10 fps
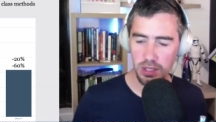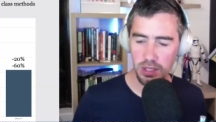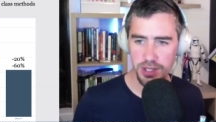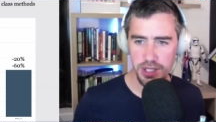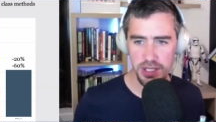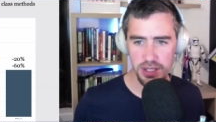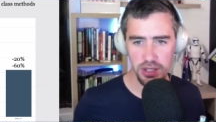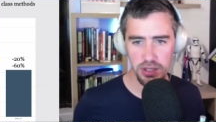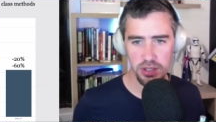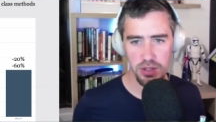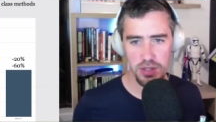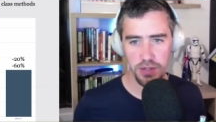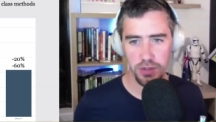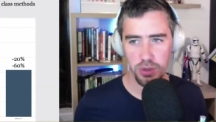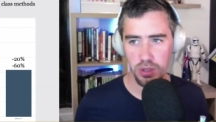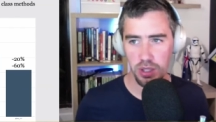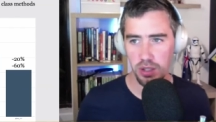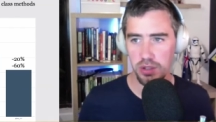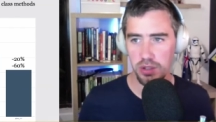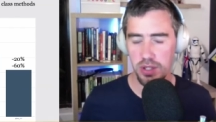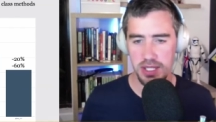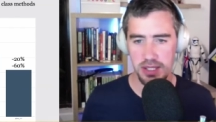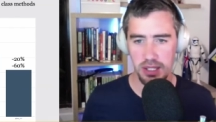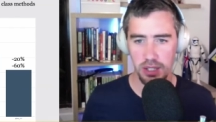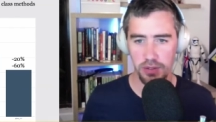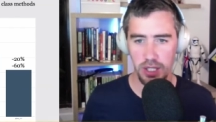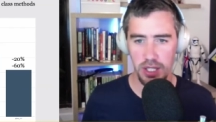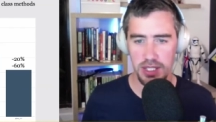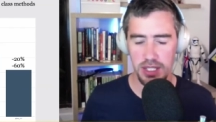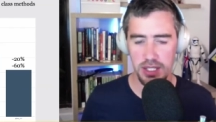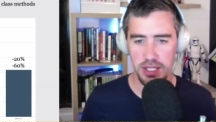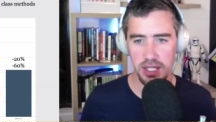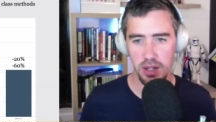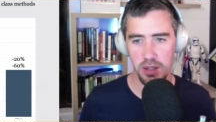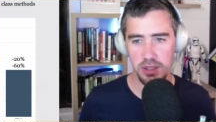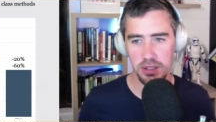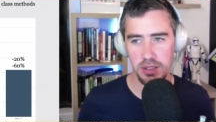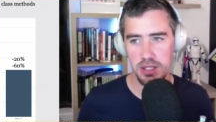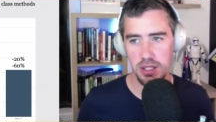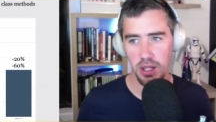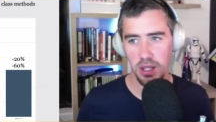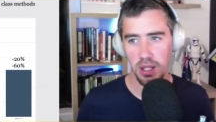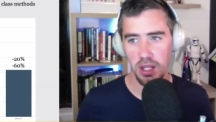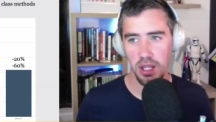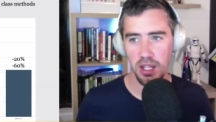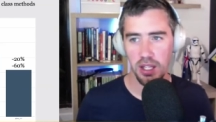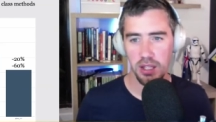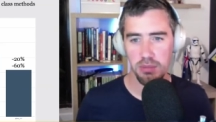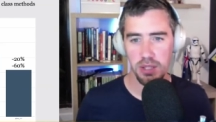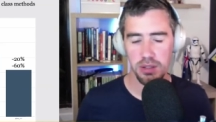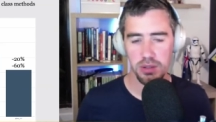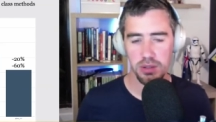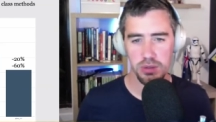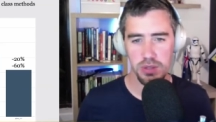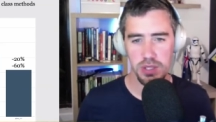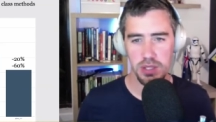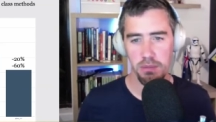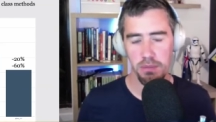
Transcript: So this is good news if your code uses a lot of classes, inheritance, uh, and method calls.